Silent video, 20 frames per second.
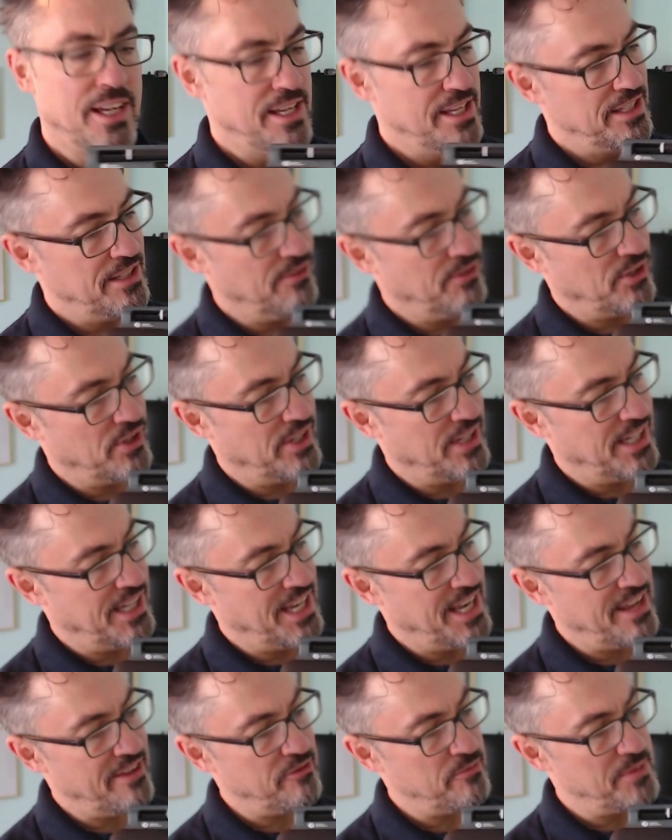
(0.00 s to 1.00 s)
You've got a
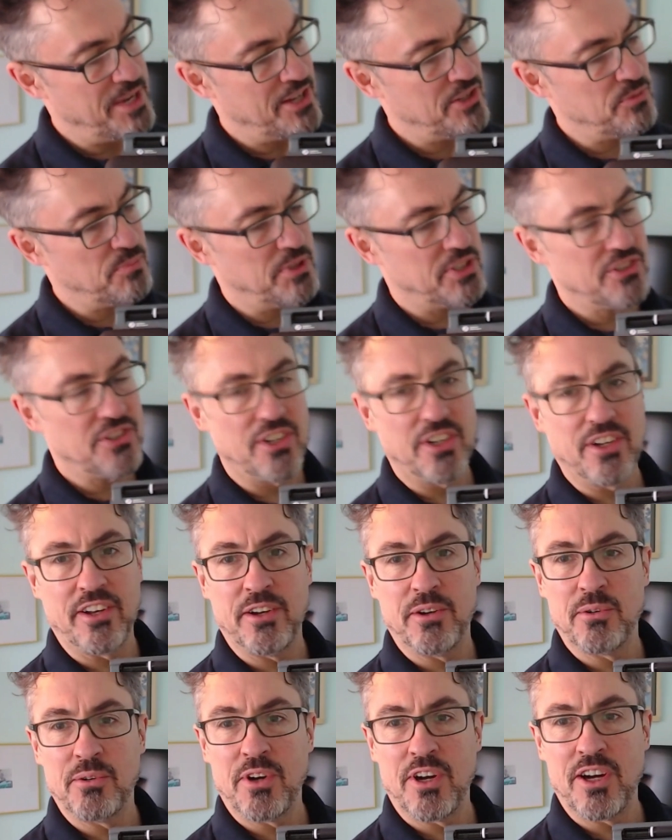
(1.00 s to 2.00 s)
left mouse button and a
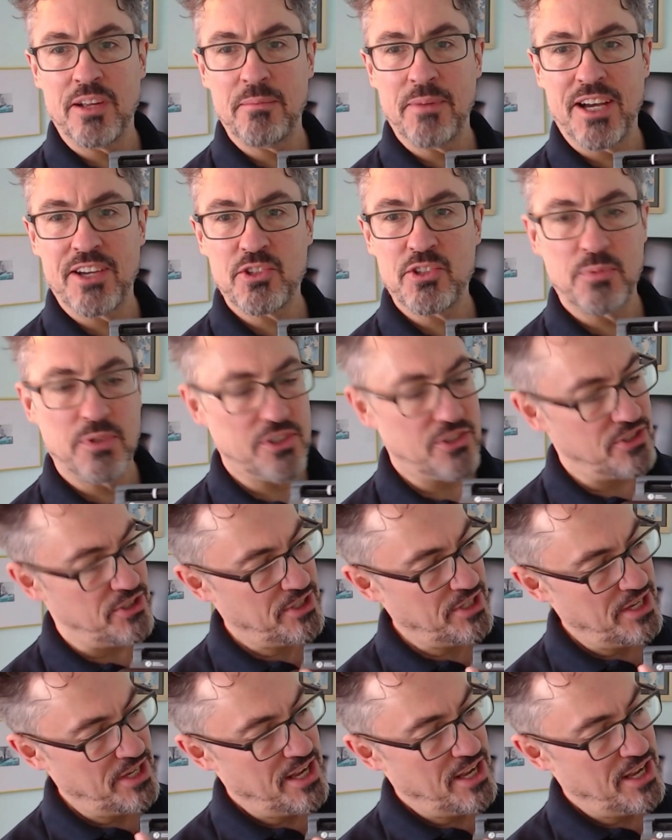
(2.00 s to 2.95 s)
right mouse button.